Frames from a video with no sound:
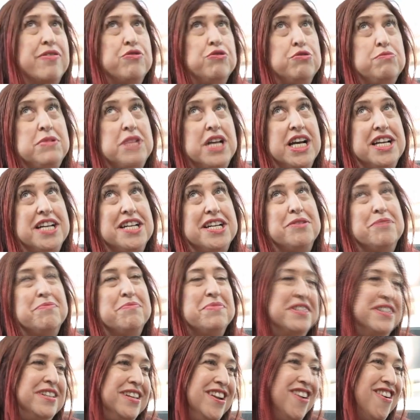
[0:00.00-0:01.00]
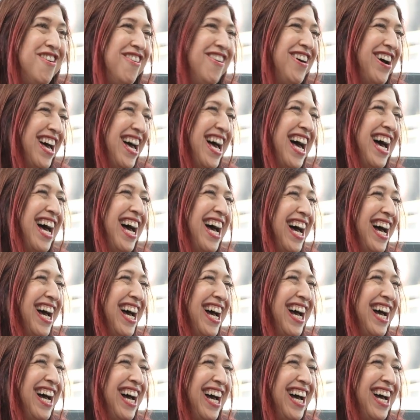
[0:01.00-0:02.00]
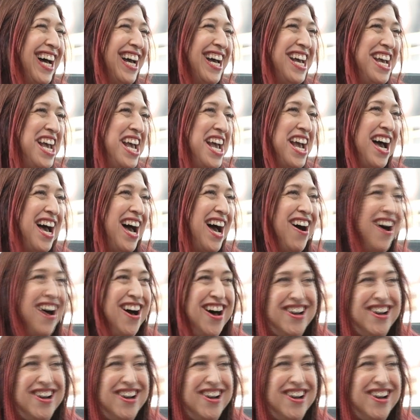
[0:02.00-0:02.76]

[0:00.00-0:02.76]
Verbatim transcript: bathroom lineups. You know?